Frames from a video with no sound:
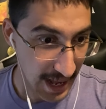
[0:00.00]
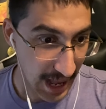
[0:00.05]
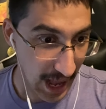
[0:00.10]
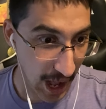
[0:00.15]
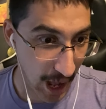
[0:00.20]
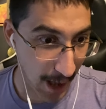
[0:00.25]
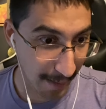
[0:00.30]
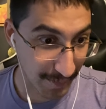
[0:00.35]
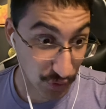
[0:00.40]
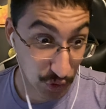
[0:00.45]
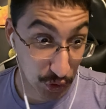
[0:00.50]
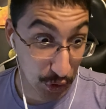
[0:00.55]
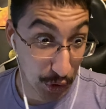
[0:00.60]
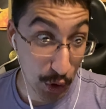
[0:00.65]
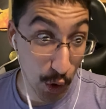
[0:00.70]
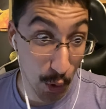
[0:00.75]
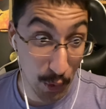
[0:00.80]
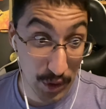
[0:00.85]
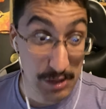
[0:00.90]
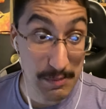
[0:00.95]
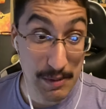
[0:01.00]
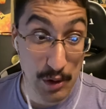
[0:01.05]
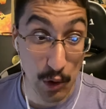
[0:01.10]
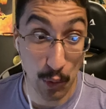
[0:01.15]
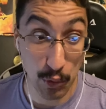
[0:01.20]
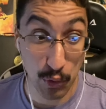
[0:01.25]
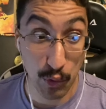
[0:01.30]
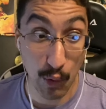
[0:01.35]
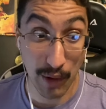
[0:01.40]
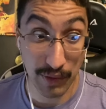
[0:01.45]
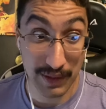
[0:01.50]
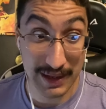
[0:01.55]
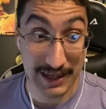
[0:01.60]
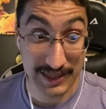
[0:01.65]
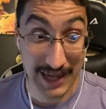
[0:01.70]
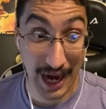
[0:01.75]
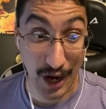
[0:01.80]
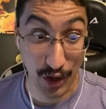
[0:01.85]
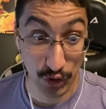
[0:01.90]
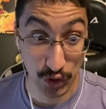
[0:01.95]
Um, so they're going to be going throughout the
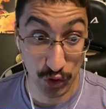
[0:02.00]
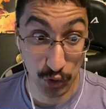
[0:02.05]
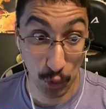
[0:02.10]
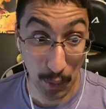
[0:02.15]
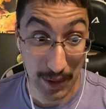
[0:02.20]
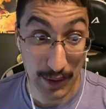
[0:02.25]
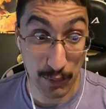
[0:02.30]
entire story,